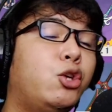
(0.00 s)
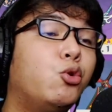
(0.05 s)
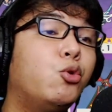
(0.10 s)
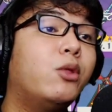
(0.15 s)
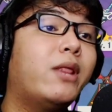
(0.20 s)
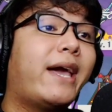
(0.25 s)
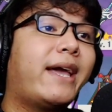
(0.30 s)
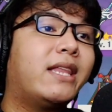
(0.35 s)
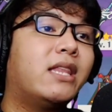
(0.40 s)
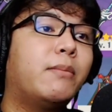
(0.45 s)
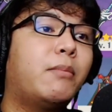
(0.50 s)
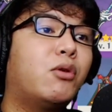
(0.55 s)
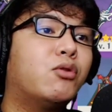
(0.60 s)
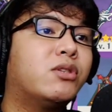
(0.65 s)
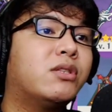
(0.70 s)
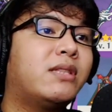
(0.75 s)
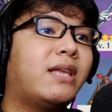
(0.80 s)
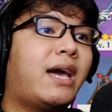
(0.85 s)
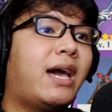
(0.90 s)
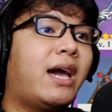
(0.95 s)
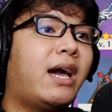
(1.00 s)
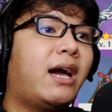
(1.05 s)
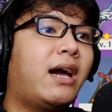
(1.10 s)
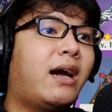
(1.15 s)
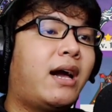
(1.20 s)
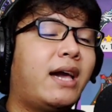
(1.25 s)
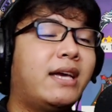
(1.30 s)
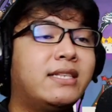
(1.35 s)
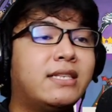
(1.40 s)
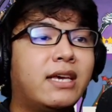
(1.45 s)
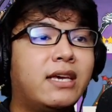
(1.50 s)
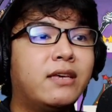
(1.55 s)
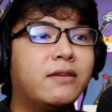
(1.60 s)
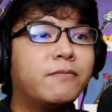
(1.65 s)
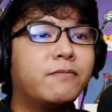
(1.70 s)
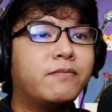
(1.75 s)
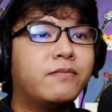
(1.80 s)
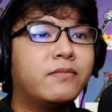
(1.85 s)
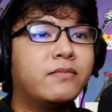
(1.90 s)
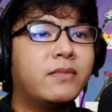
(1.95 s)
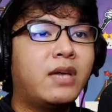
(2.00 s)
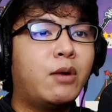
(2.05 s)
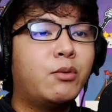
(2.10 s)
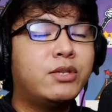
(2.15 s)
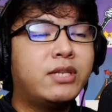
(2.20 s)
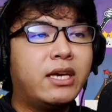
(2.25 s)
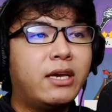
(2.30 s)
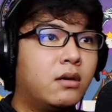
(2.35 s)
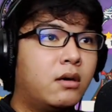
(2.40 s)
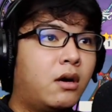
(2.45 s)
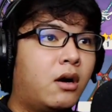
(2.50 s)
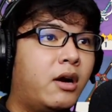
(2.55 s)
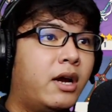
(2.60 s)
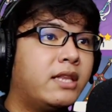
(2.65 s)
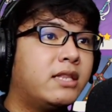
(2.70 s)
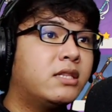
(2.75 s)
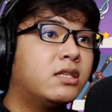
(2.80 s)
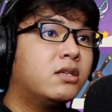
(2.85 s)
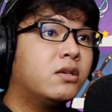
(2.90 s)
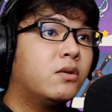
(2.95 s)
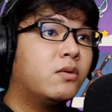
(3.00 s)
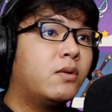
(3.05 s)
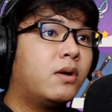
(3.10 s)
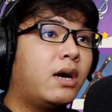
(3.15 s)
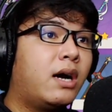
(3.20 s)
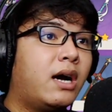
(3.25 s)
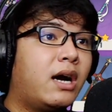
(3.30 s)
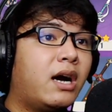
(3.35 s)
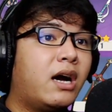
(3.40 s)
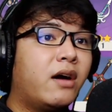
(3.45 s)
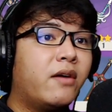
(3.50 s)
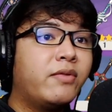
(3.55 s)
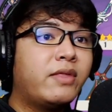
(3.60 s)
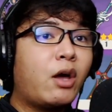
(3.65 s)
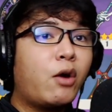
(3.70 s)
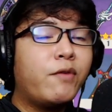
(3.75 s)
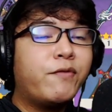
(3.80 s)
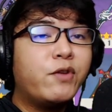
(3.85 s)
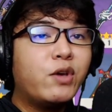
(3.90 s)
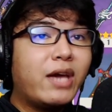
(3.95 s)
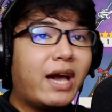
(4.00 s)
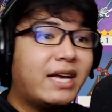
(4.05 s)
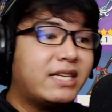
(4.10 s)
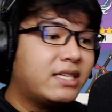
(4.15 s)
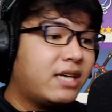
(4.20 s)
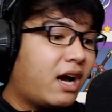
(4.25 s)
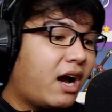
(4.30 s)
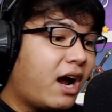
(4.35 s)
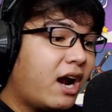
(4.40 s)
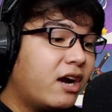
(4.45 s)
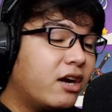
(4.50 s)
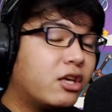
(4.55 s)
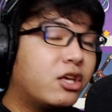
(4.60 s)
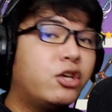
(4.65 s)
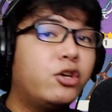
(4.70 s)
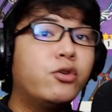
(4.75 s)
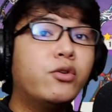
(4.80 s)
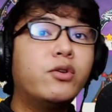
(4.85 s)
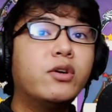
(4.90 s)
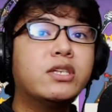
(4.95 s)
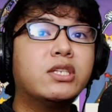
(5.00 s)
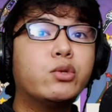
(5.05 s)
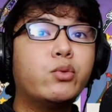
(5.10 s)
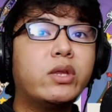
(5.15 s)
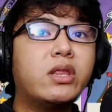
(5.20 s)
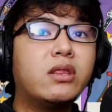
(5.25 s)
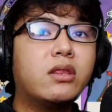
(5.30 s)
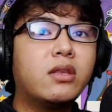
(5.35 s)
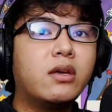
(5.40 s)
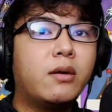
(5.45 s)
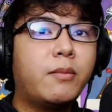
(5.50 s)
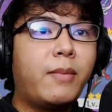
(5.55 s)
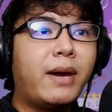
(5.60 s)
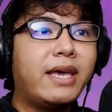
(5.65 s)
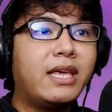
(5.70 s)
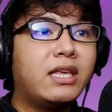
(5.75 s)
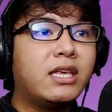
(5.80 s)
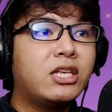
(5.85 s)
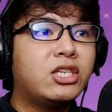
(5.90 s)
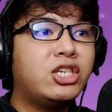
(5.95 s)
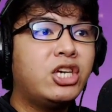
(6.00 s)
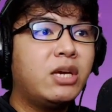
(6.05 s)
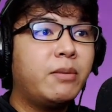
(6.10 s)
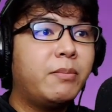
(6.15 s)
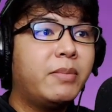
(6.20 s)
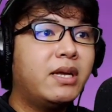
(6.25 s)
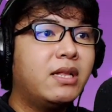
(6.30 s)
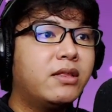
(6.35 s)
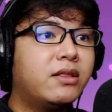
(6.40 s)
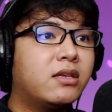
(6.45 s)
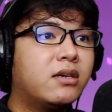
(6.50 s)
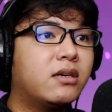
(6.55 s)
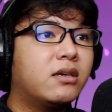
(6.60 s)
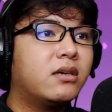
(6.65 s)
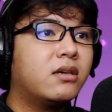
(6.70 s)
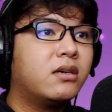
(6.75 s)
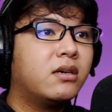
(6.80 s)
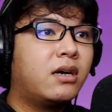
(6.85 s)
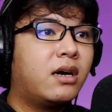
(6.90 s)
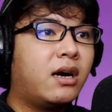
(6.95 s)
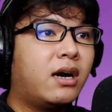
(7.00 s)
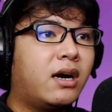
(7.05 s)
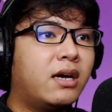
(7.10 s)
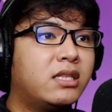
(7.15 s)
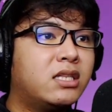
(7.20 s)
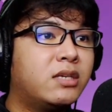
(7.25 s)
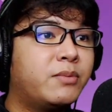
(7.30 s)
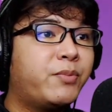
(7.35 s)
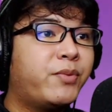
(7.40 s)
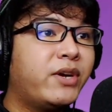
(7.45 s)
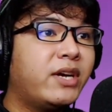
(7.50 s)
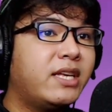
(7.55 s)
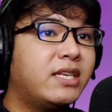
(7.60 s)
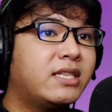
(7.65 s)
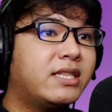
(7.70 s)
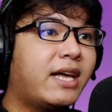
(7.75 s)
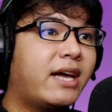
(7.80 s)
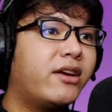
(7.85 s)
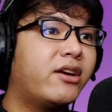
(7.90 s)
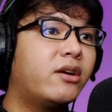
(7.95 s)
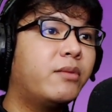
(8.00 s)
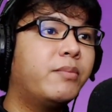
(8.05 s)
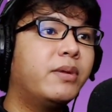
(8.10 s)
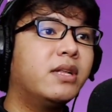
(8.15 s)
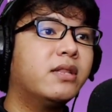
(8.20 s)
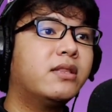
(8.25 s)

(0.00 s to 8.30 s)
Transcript: like the most, I would say. Alright, so now if you guys are curious with my Keqing build, it's a pretty standard build.